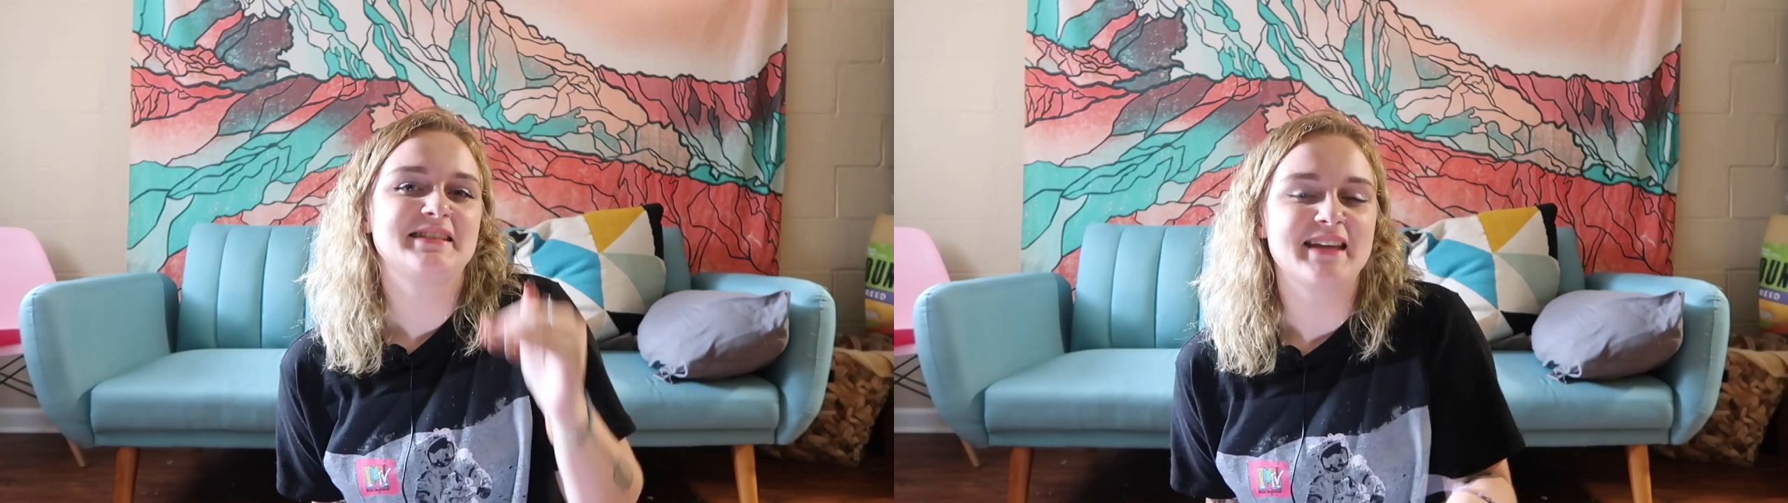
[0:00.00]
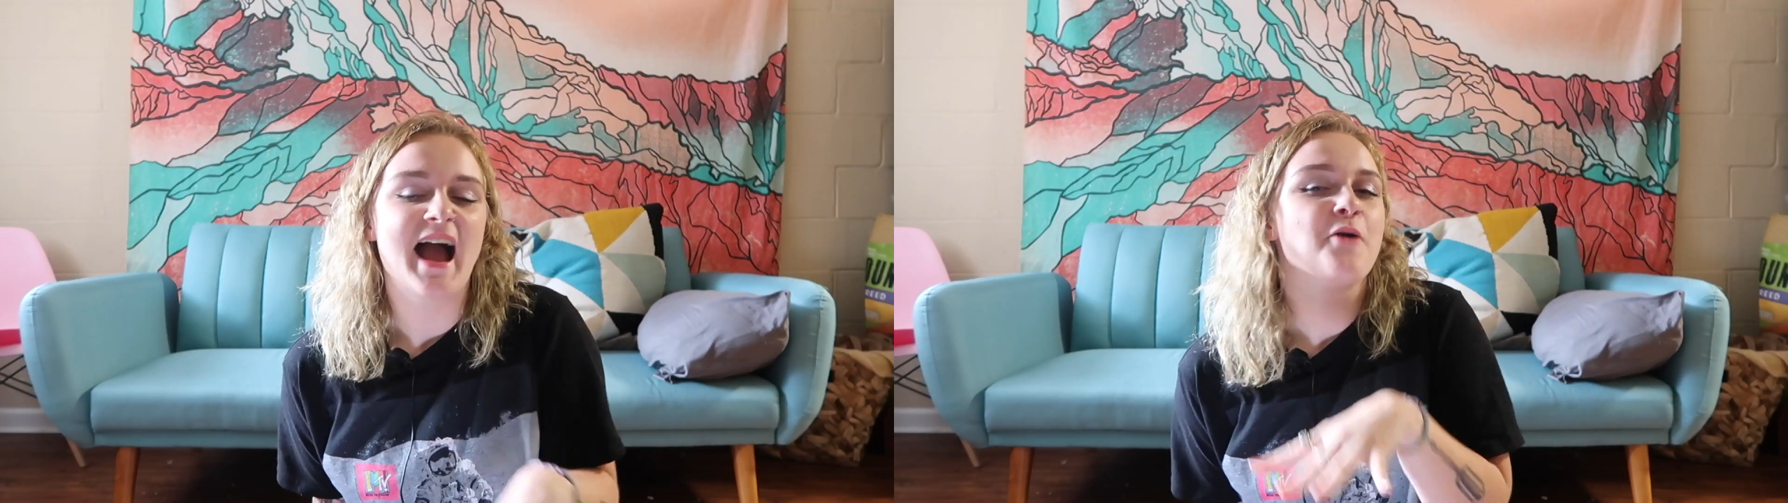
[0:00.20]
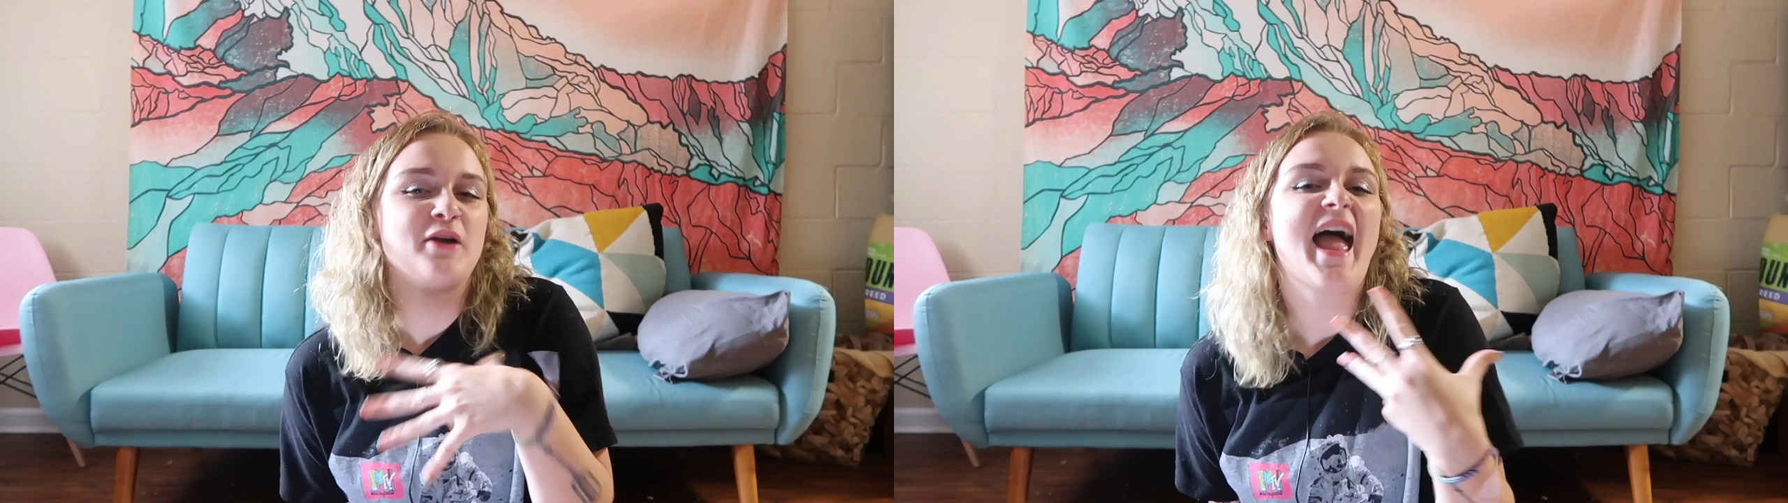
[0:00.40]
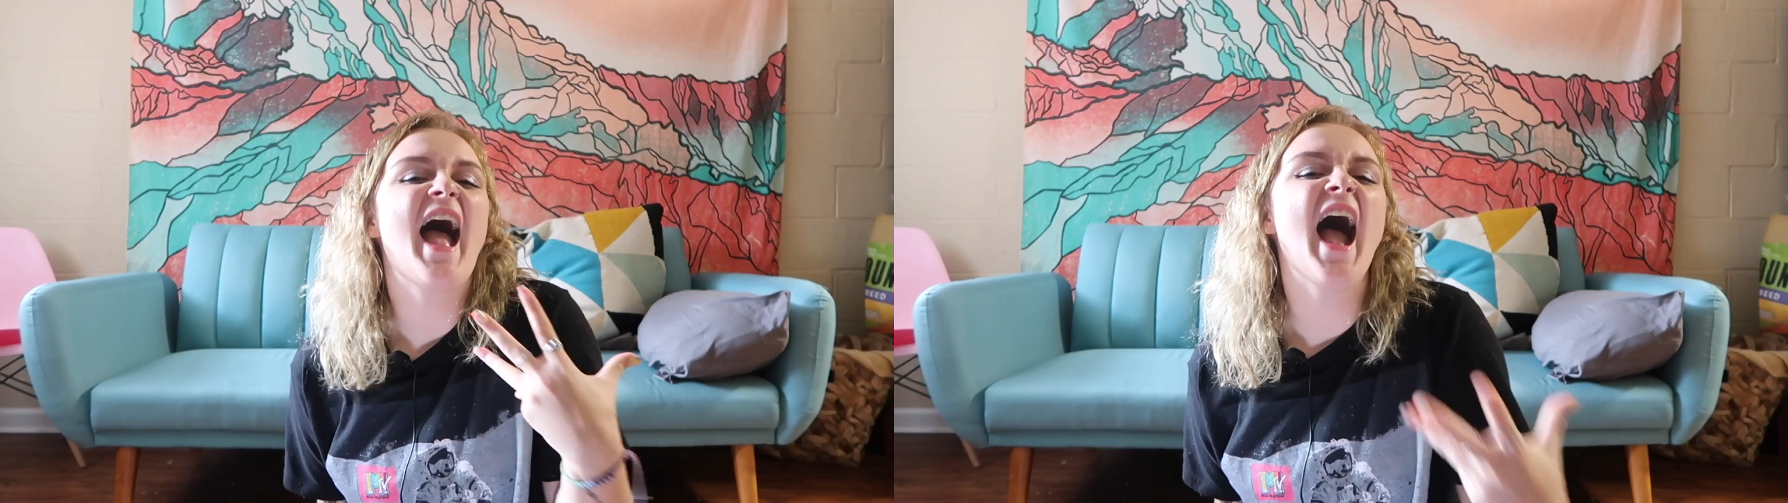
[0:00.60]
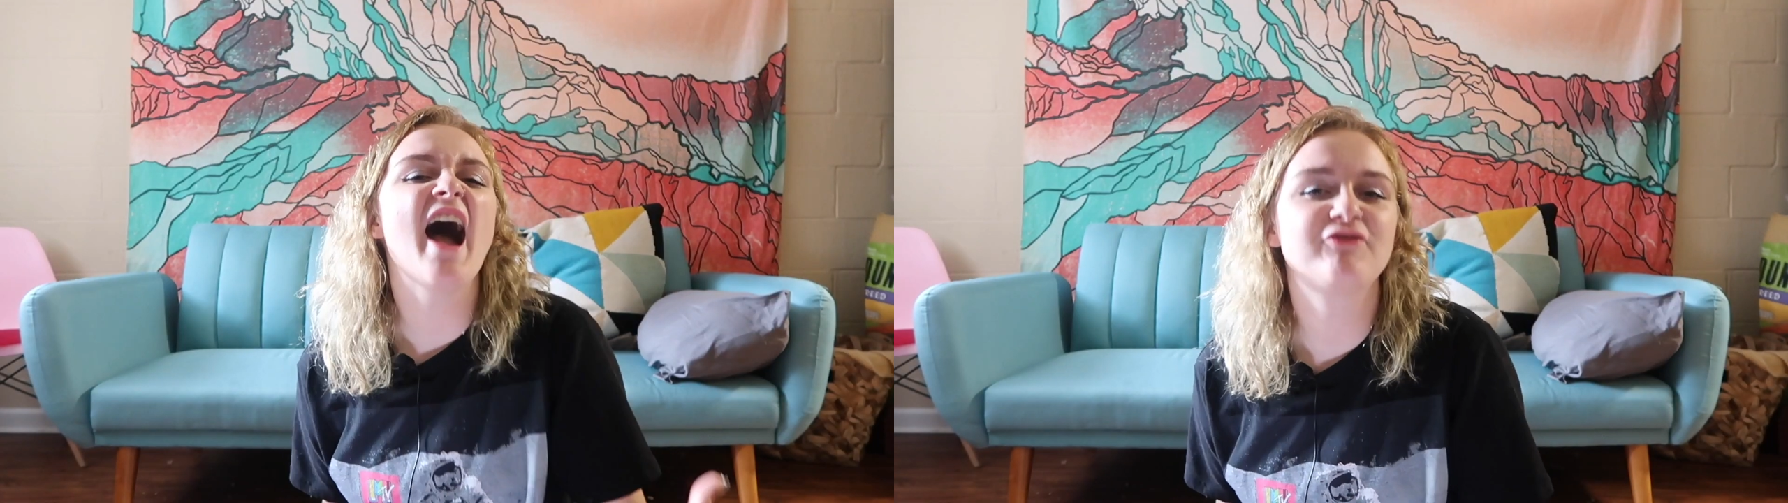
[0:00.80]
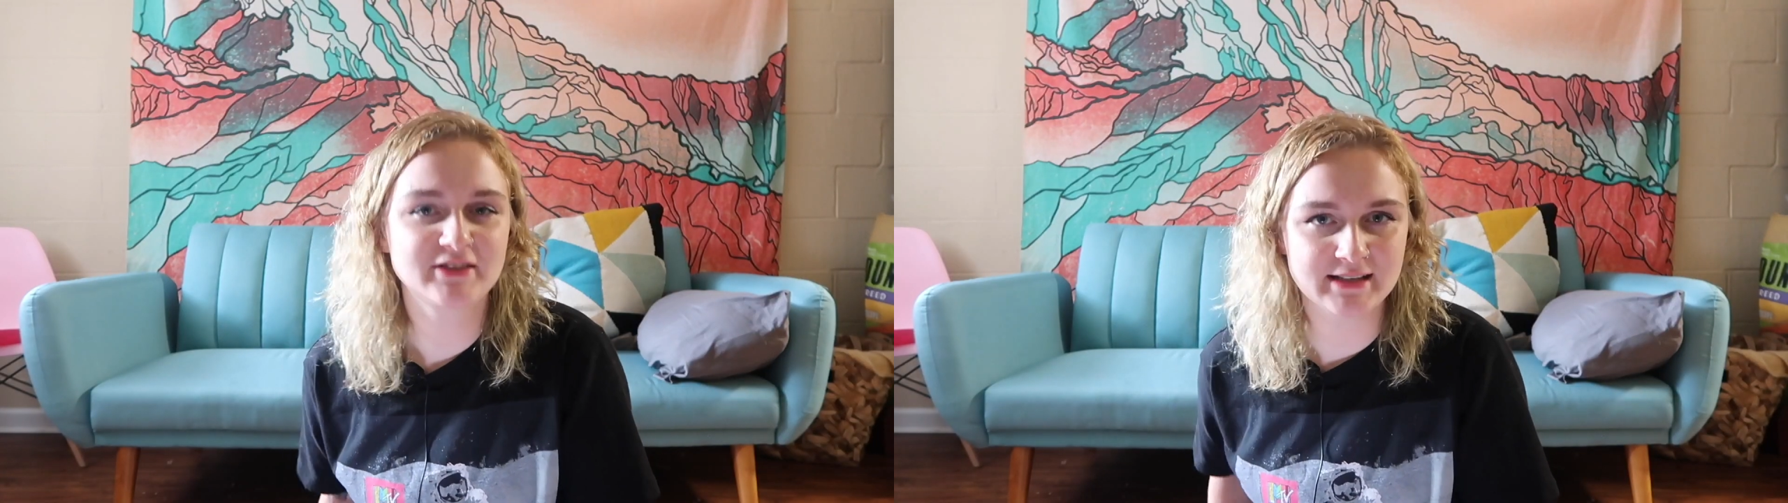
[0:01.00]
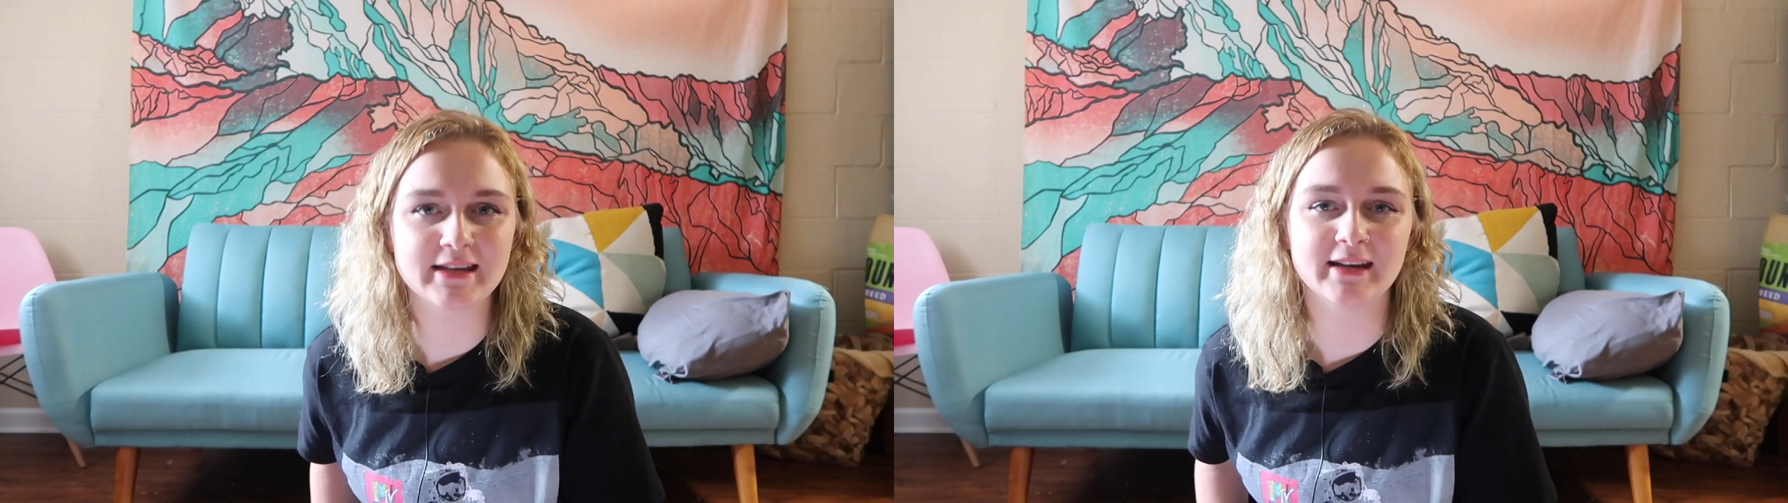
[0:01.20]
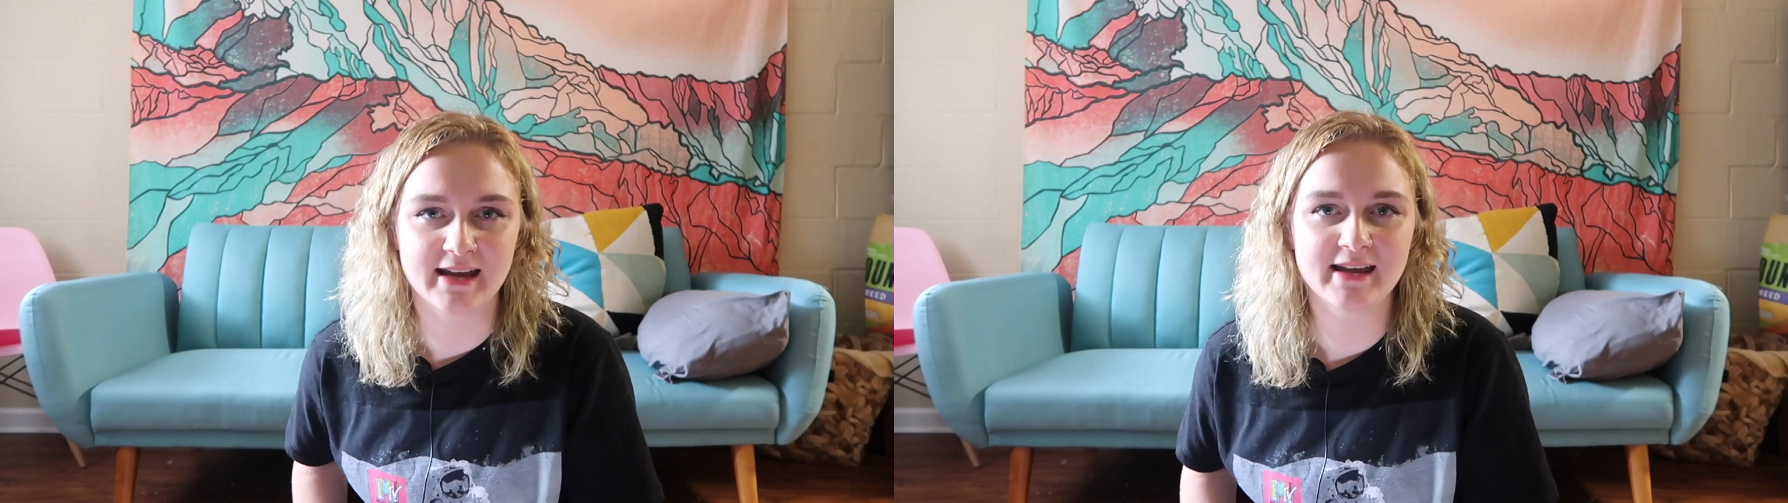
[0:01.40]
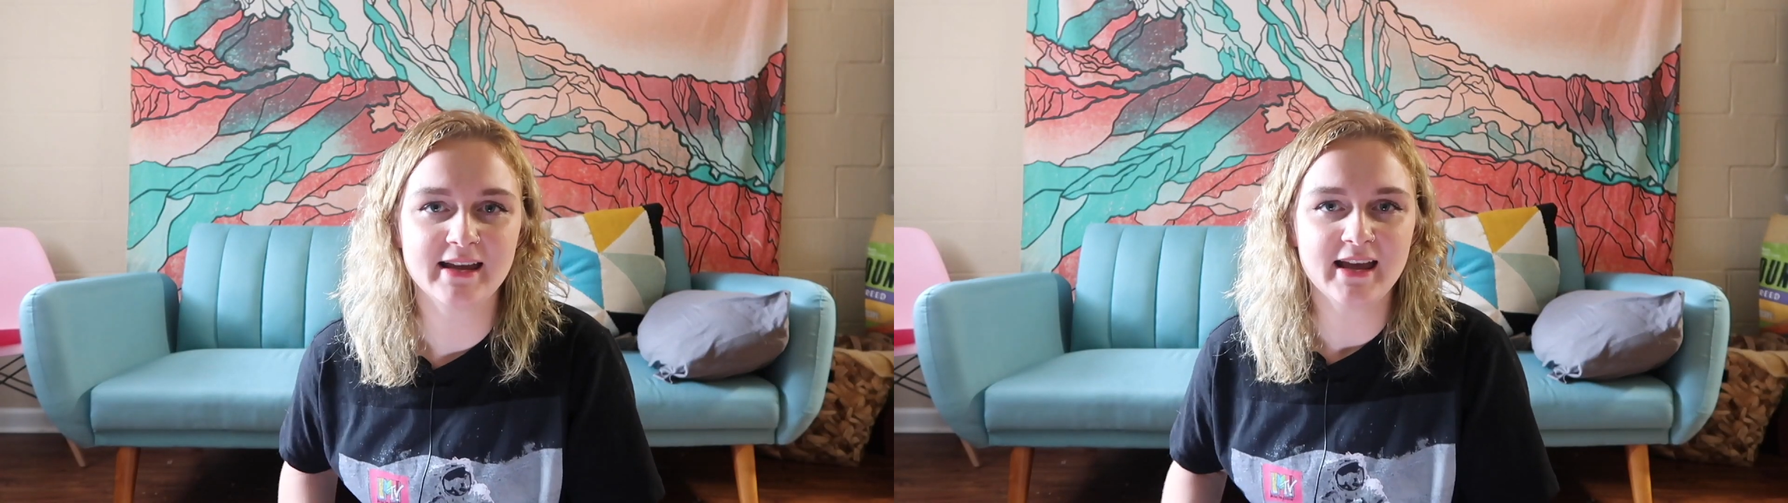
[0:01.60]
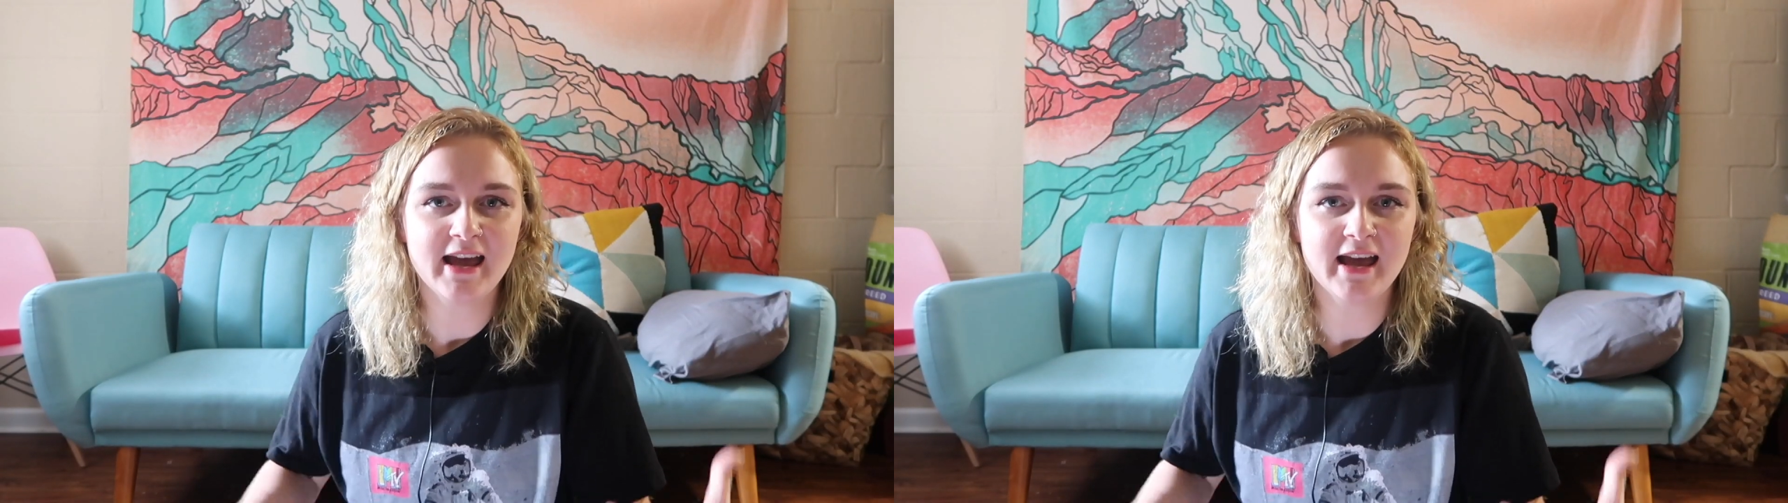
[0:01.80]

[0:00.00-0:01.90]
I would have to eat it.